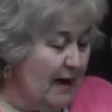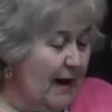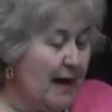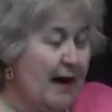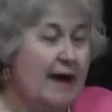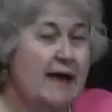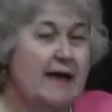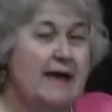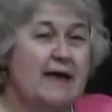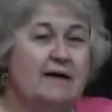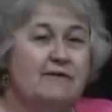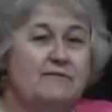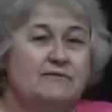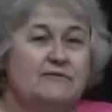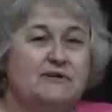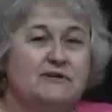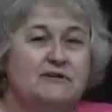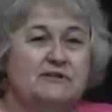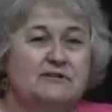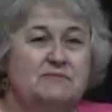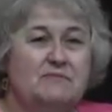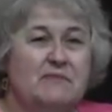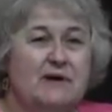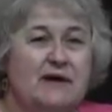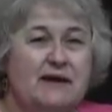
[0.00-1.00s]
I have
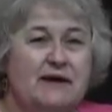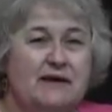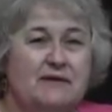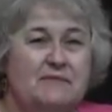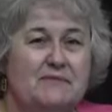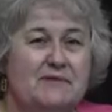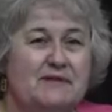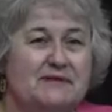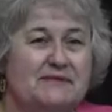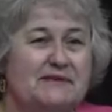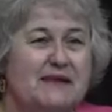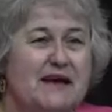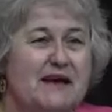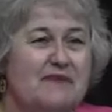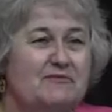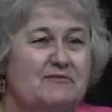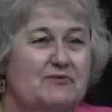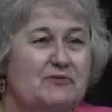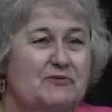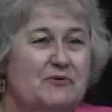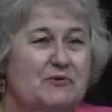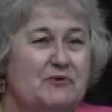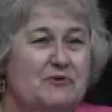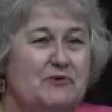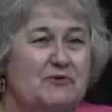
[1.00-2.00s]
just met him this
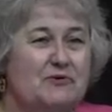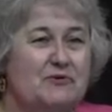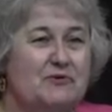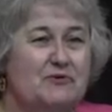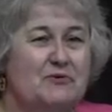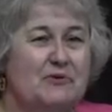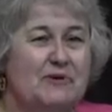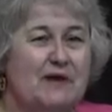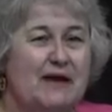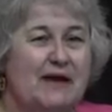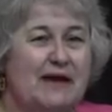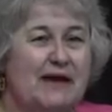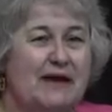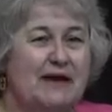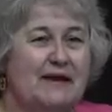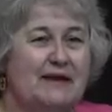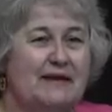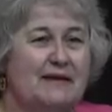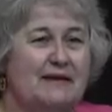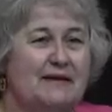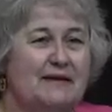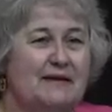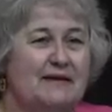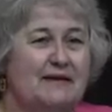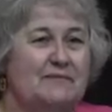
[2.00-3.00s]
afternoon,
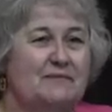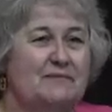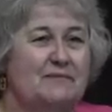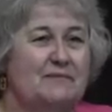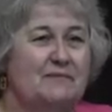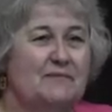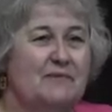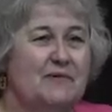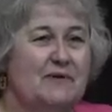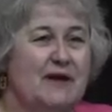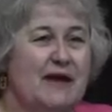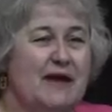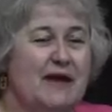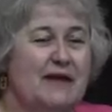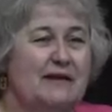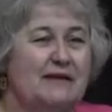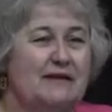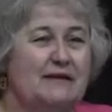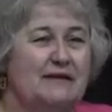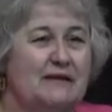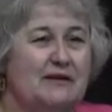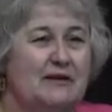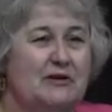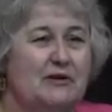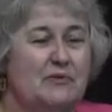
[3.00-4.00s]
and we
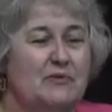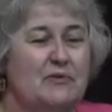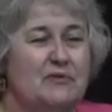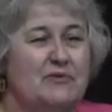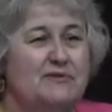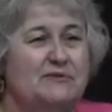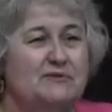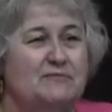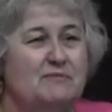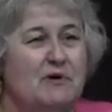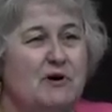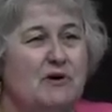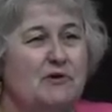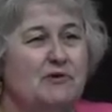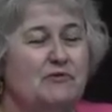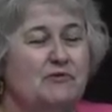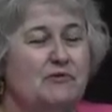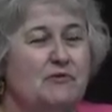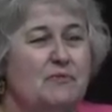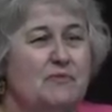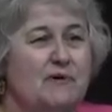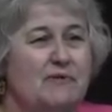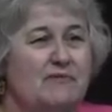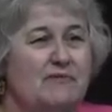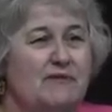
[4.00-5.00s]
had dinner with a small
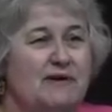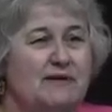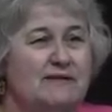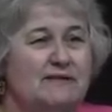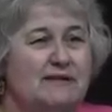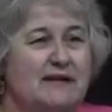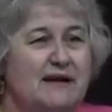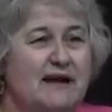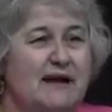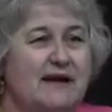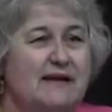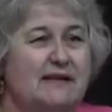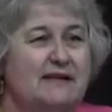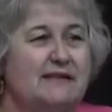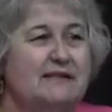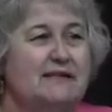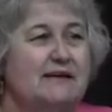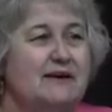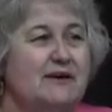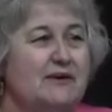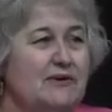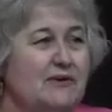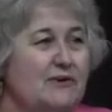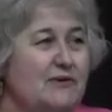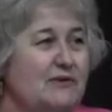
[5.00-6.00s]
group of us, and I can
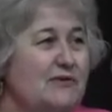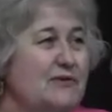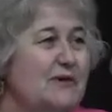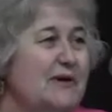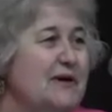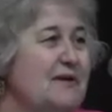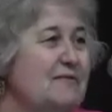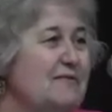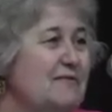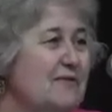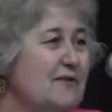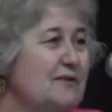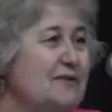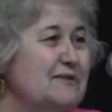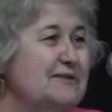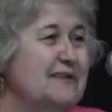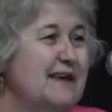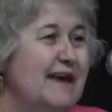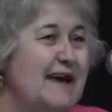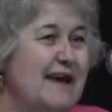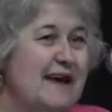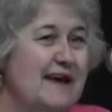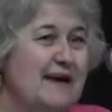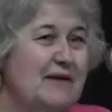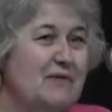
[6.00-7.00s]
tell you
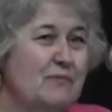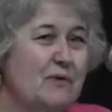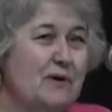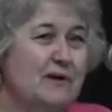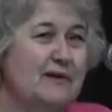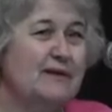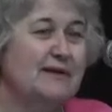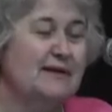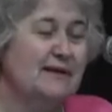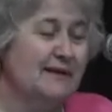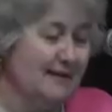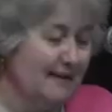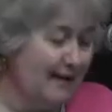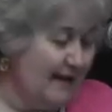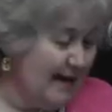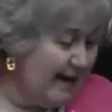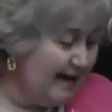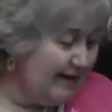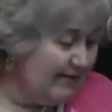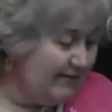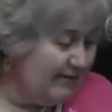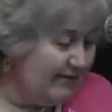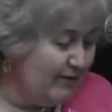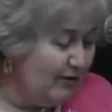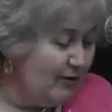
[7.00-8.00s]
firsthand what a
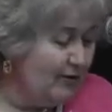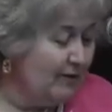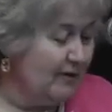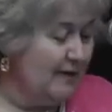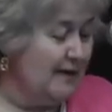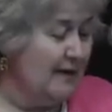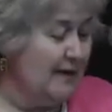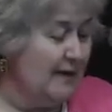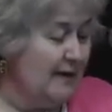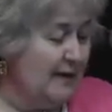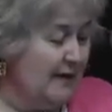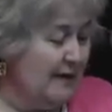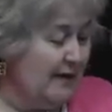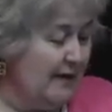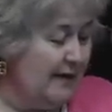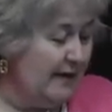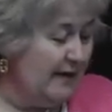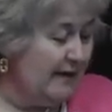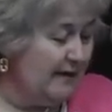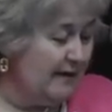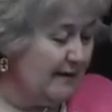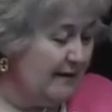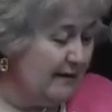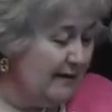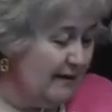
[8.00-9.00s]
delightful,
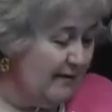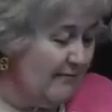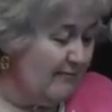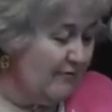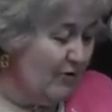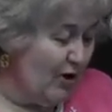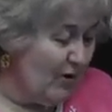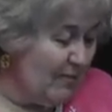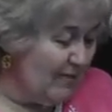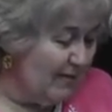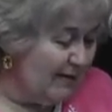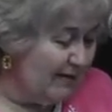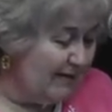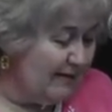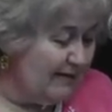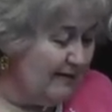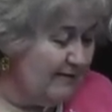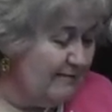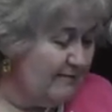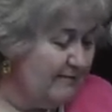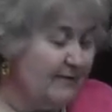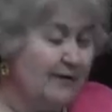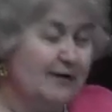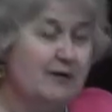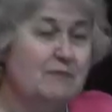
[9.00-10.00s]

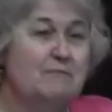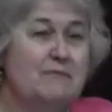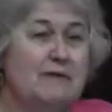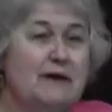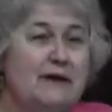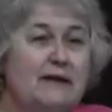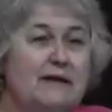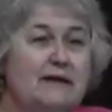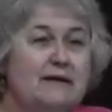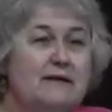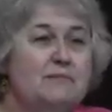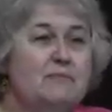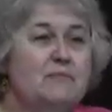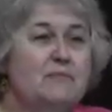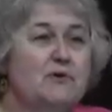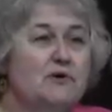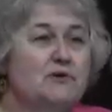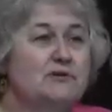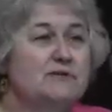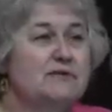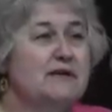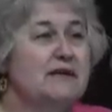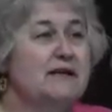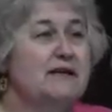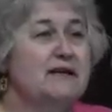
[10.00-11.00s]
informative, committed
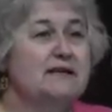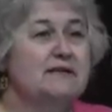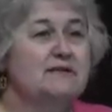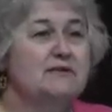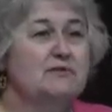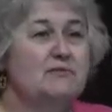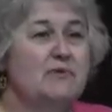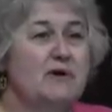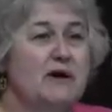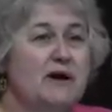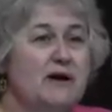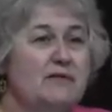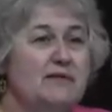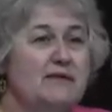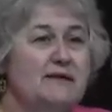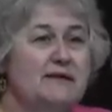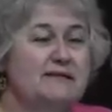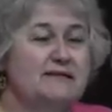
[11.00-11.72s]
person he is around